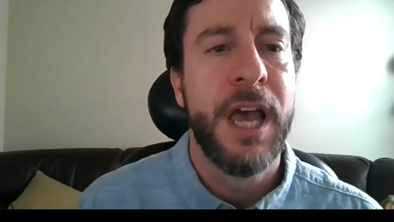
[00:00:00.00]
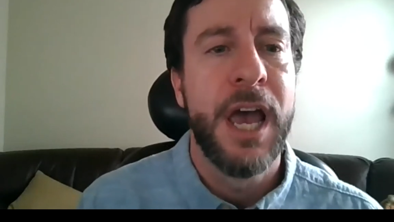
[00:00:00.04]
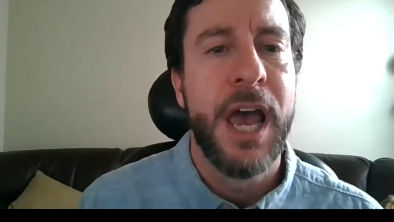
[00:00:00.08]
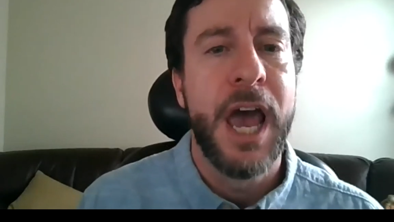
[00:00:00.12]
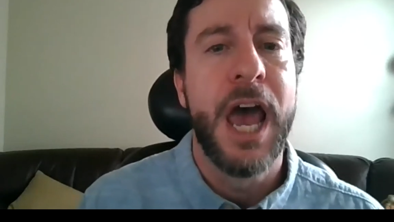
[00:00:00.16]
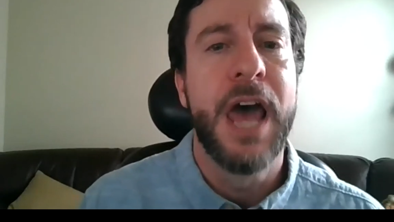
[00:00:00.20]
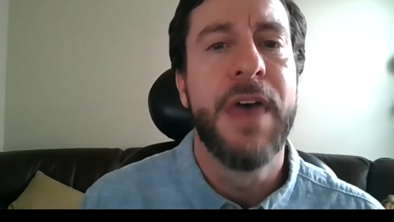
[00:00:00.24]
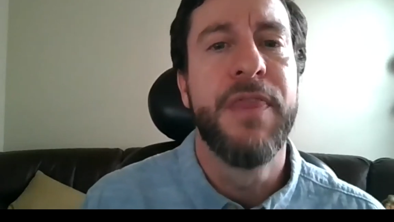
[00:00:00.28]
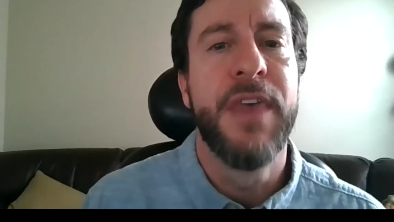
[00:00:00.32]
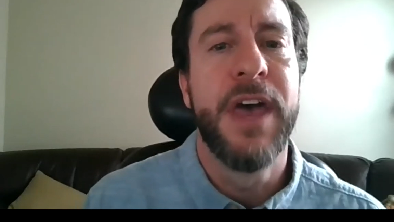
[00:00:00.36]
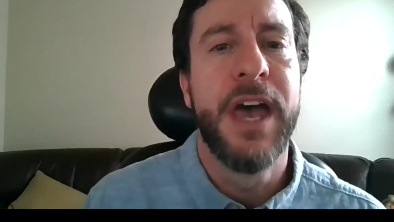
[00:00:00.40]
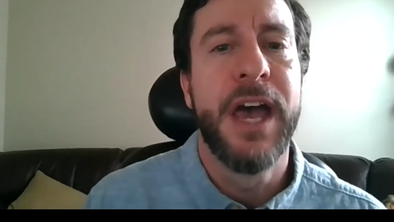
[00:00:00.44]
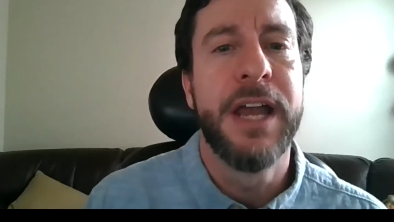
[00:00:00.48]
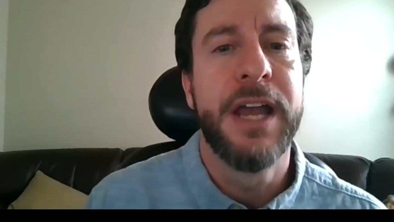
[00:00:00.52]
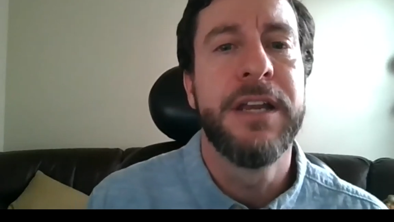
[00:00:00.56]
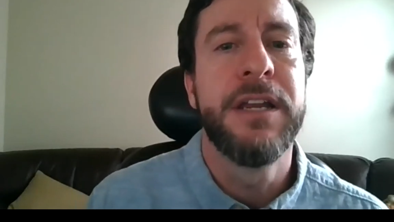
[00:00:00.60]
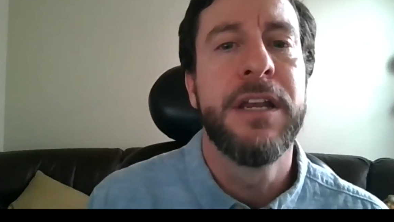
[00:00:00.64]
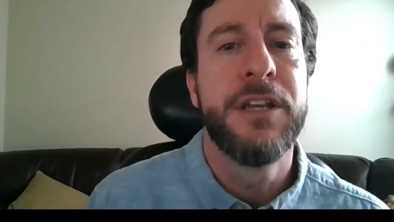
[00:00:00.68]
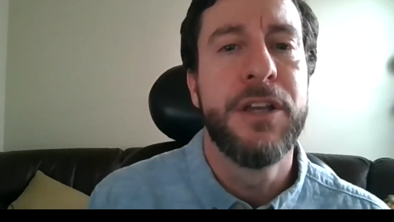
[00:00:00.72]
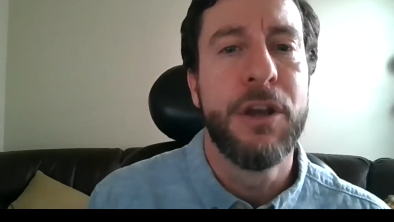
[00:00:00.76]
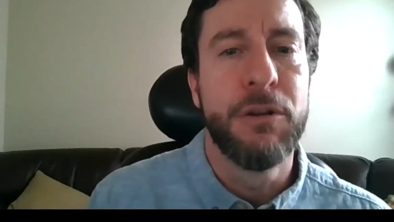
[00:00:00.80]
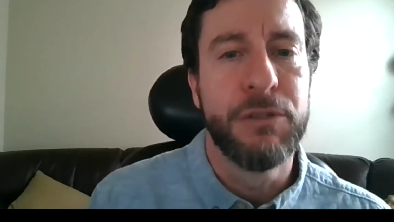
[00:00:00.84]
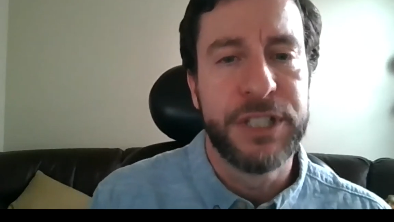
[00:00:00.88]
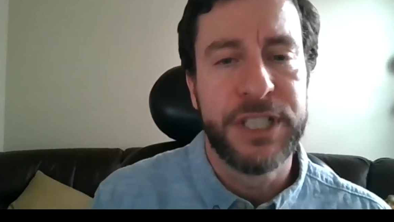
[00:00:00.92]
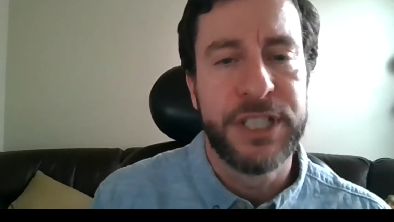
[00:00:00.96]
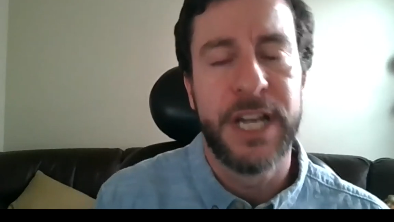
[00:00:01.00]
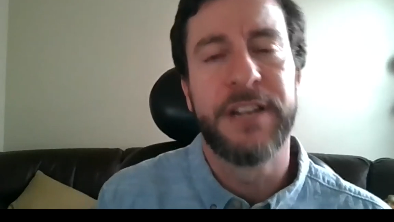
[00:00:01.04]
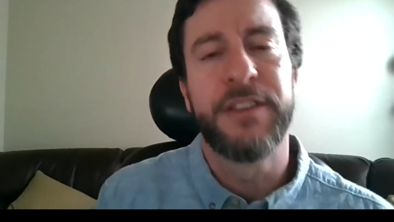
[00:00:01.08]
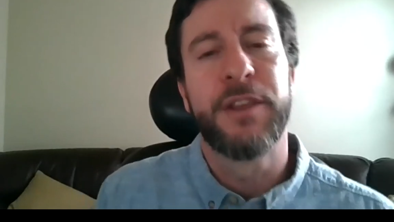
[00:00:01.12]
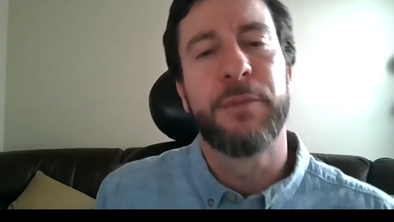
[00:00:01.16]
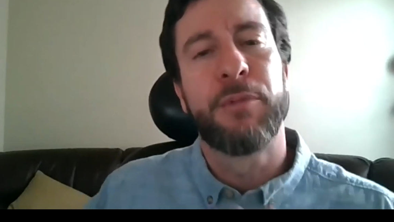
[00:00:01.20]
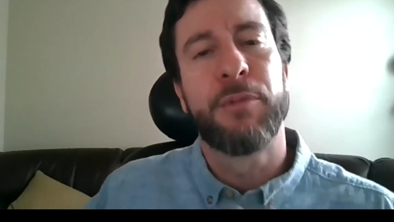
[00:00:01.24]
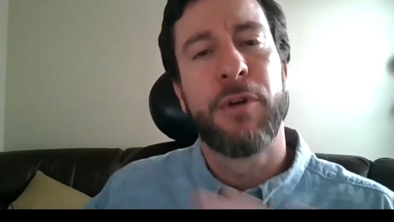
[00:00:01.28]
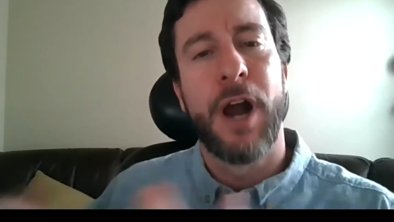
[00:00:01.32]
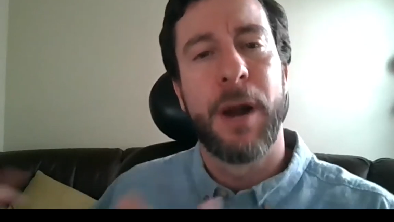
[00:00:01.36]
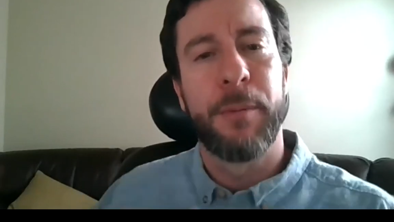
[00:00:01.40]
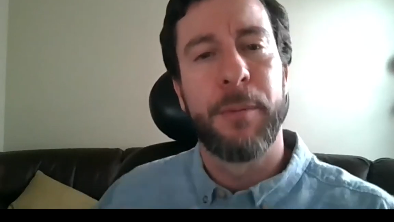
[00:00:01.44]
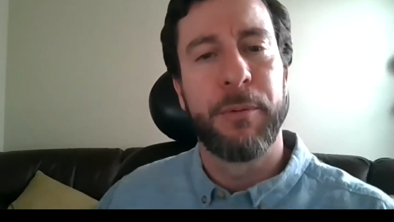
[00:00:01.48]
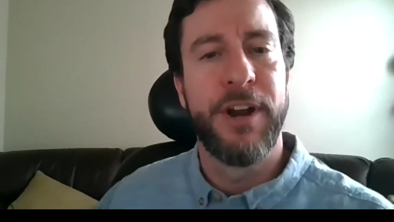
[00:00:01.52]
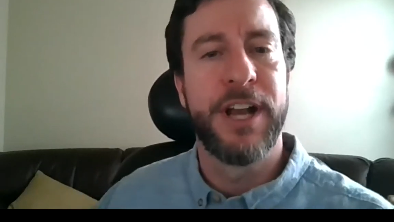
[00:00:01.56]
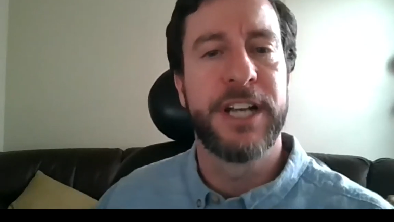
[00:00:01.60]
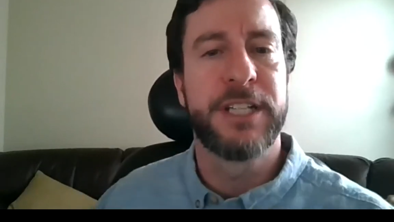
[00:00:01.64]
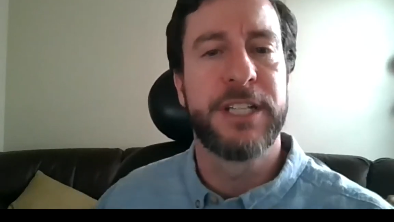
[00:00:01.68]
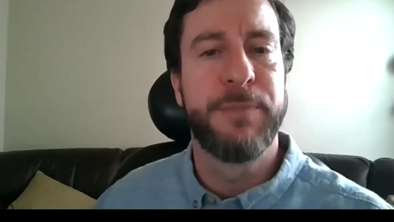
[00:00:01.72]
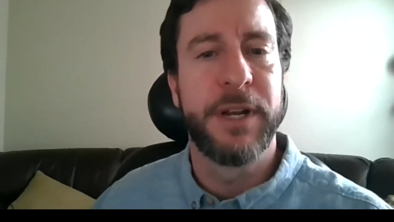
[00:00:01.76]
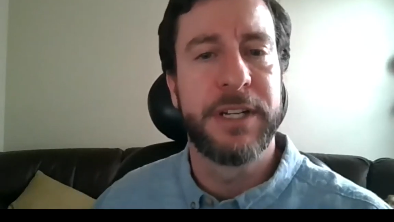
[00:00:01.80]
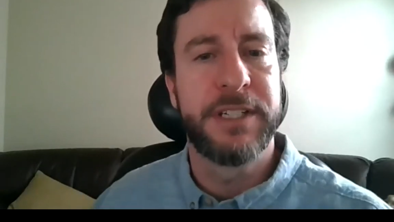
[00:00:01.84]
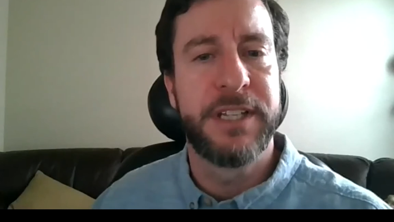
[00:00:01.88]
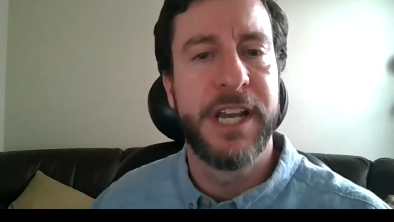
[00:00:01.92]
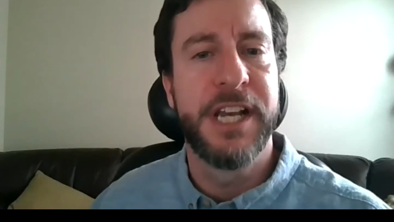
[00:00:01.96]
And then, setting the proper
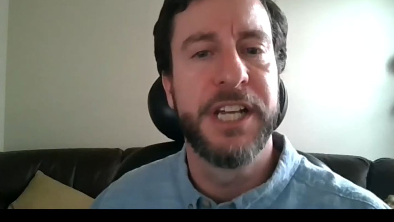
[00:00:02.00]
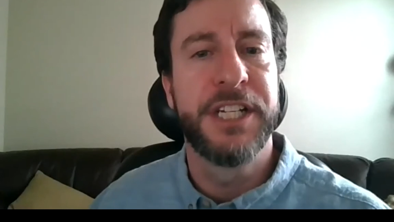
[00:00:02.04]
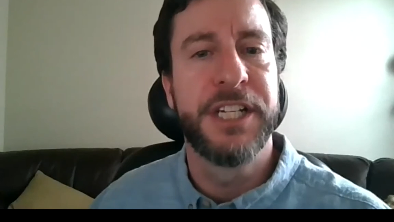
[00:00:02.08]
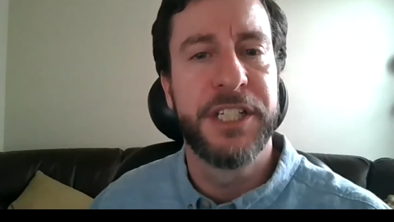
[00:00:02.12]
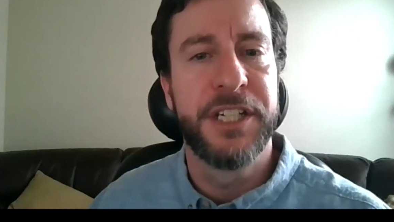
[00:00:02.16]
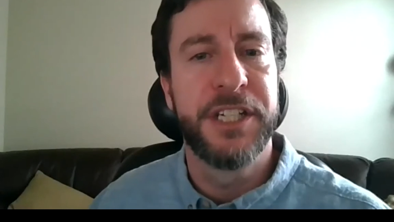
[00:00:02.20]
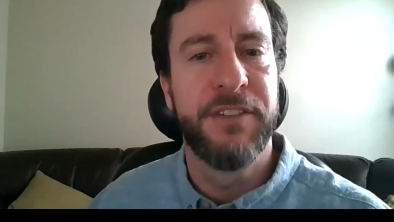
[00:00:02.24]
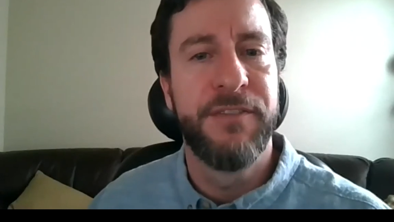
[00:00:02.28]
expectation